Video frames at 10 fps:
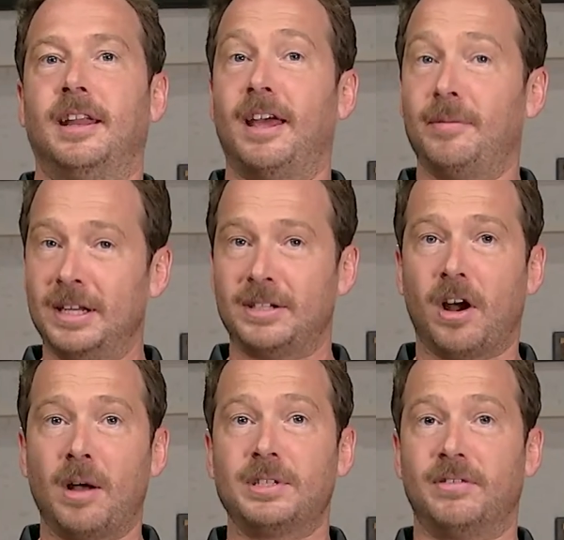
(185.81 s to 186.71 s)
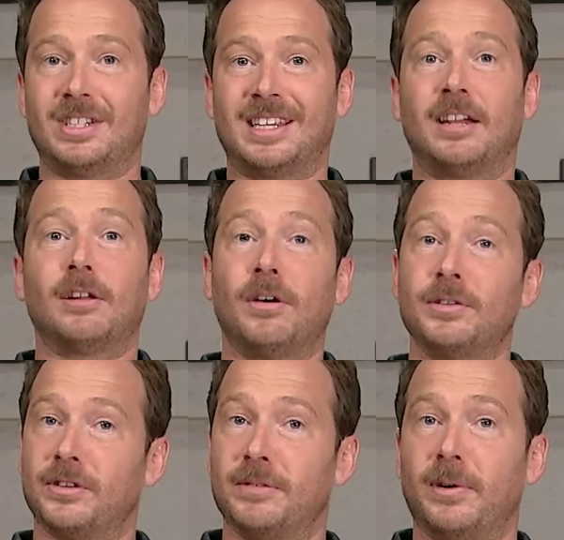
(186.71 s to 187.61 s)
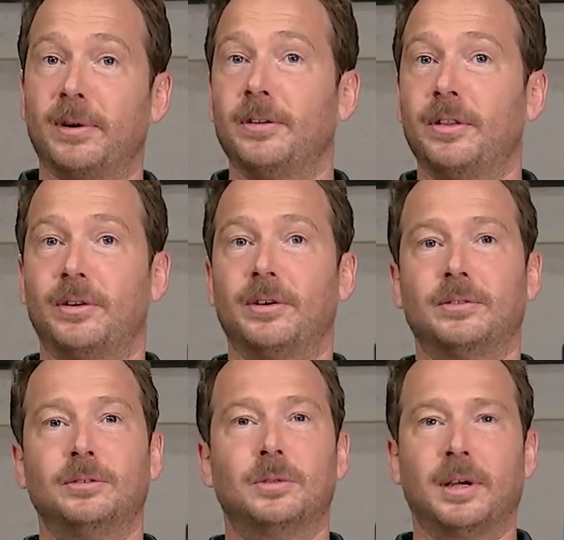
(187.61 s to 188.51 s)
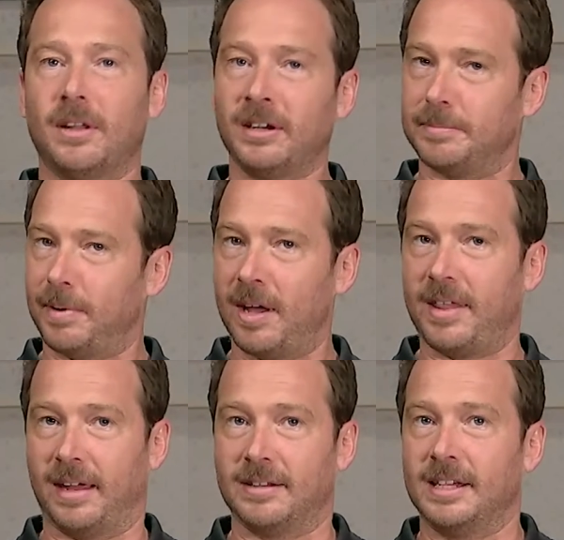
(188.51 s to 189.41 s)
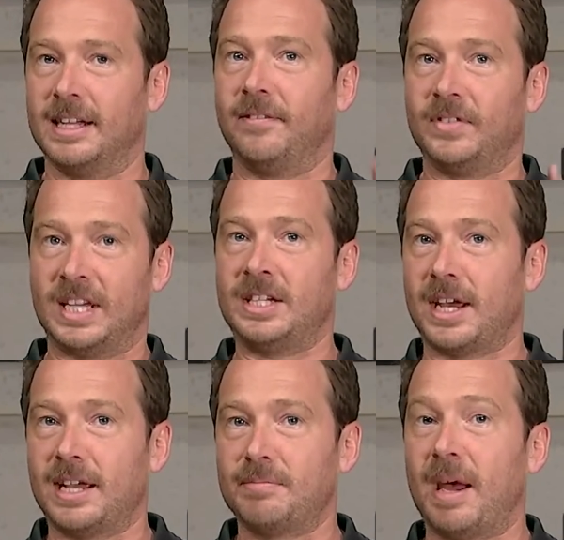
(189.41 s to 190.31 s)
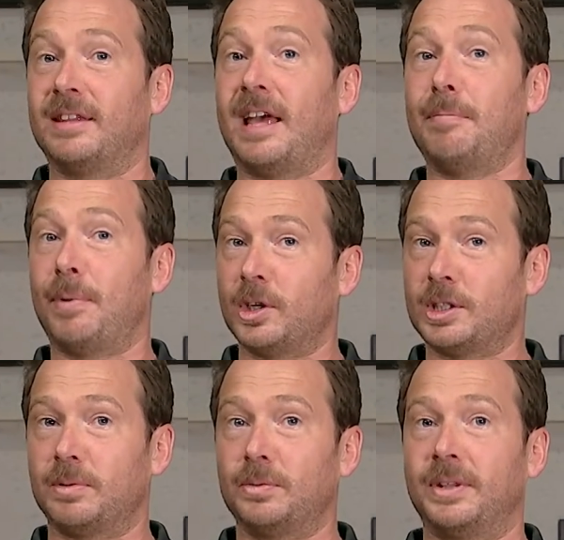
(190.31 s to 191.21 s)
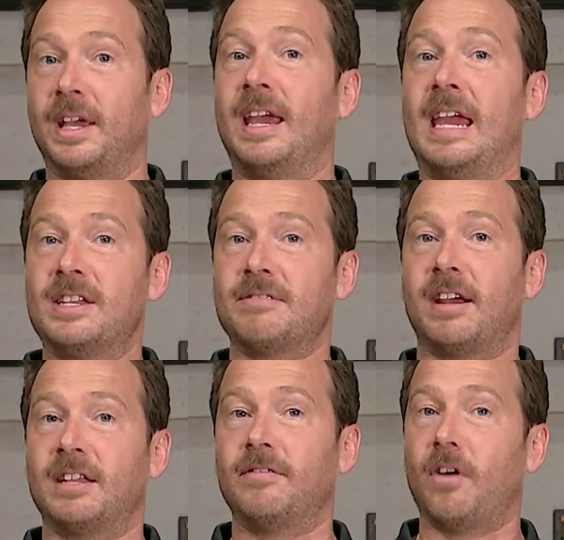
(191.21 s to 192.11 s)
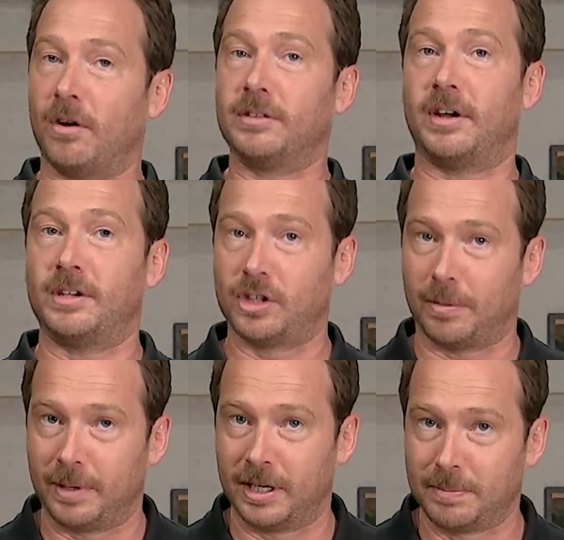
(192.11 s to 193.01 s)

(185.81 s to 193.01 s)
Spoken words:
Now, how many times have you seen clothes on a model and thought, oh, I'd like to buy that? DJ's made that possible with their interactive online shopping